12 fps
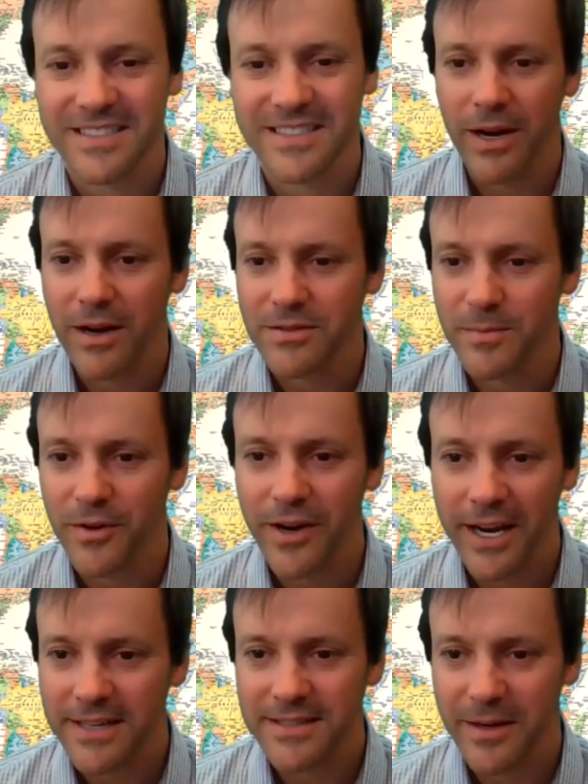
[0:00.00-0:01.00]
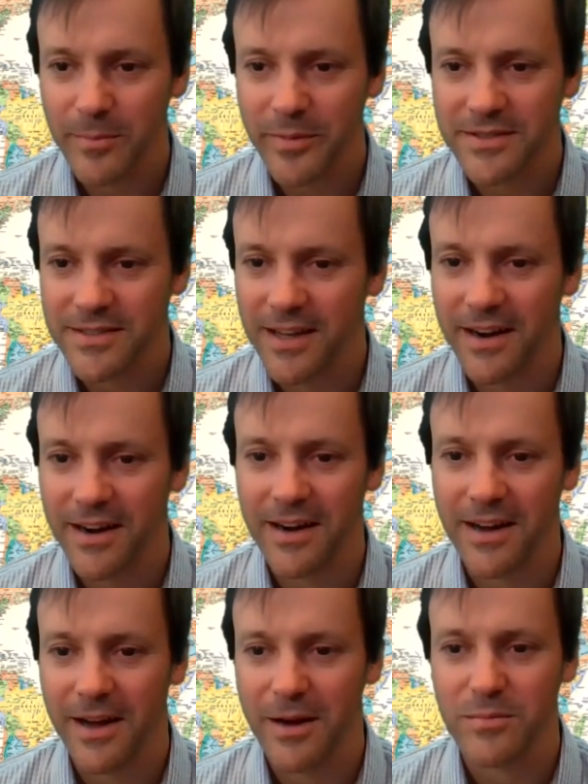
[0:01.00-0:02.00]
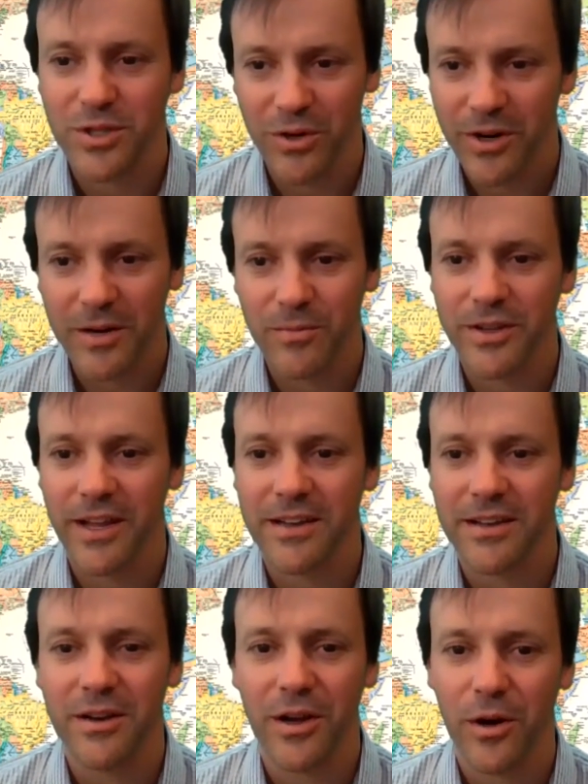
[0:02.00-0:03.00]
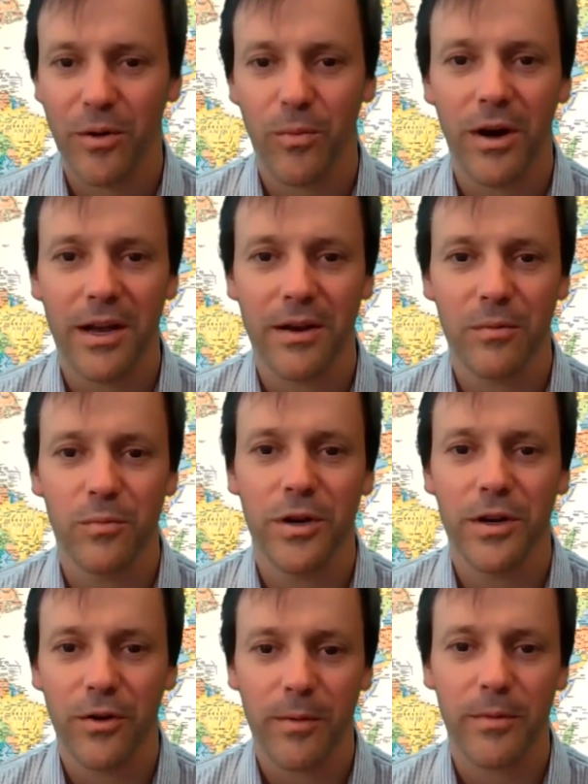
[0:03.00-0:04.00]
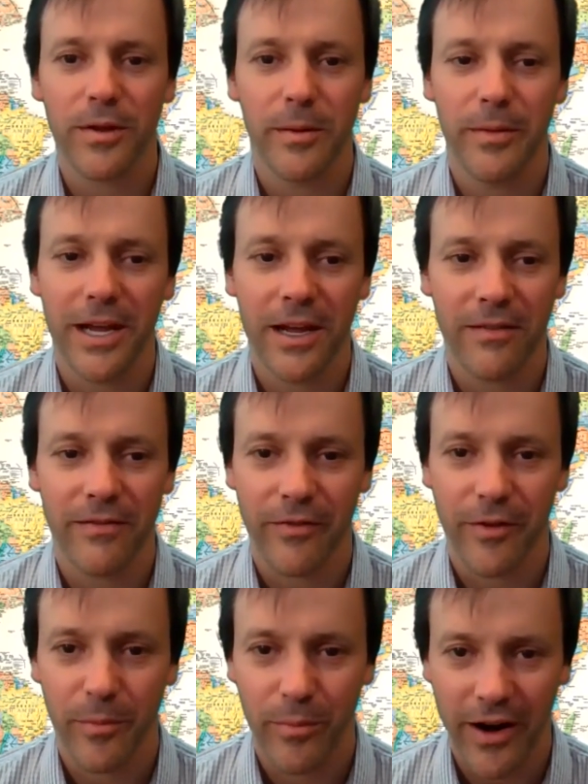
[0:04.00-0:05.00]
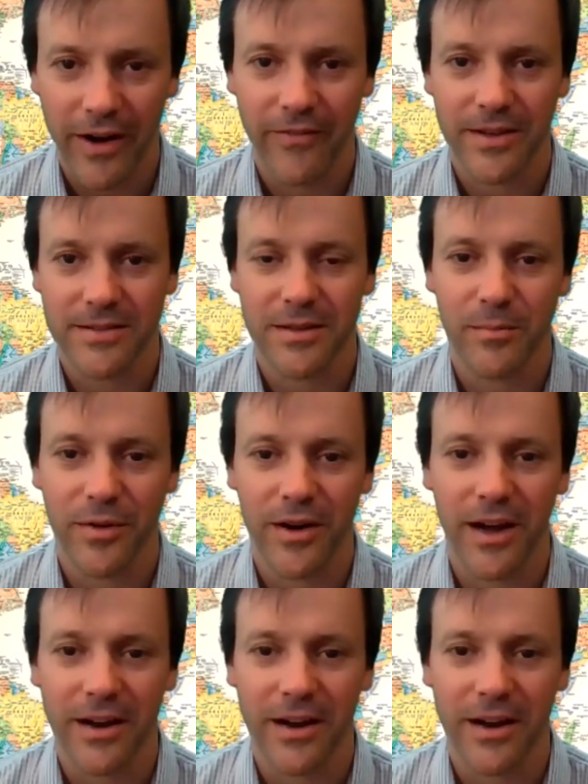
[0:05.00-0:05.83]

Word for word: would normally be eaten for breakfast in Morocco, if you could just generalize a, a breakfast food.